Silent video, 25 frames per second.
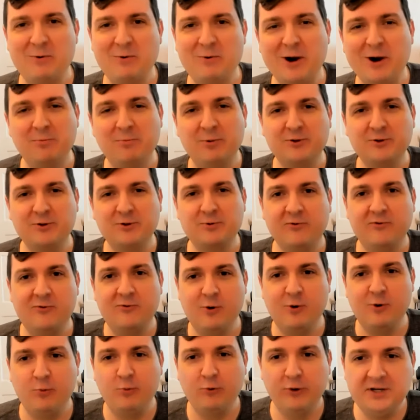were able to
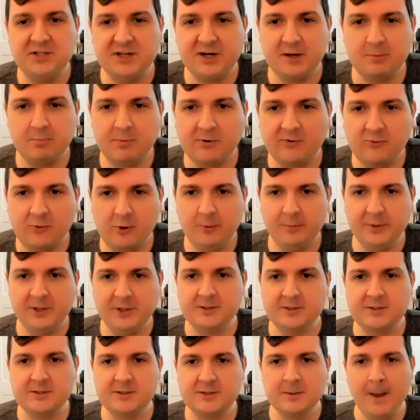perform reasoning
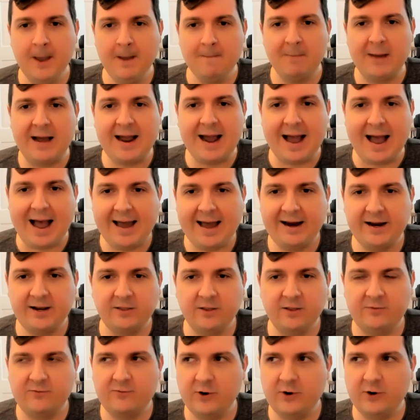performance by adding
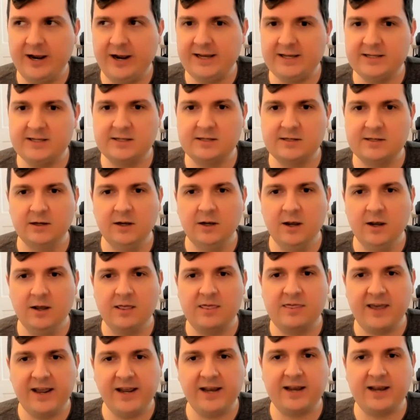the phrase
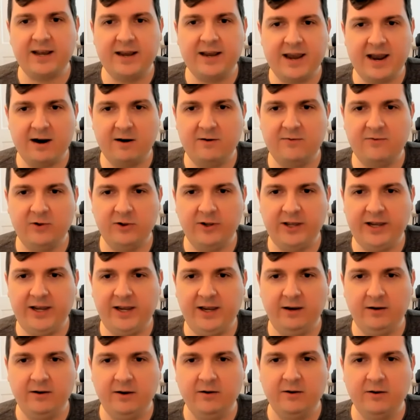"think
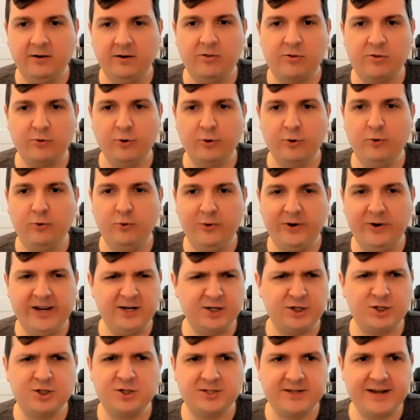carefully" through
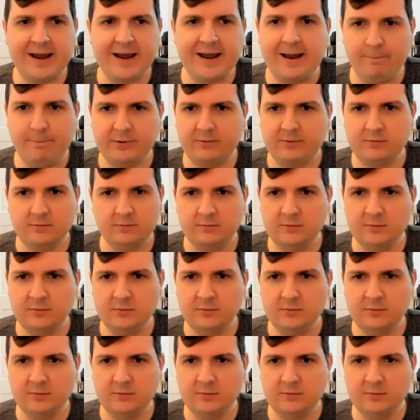each step,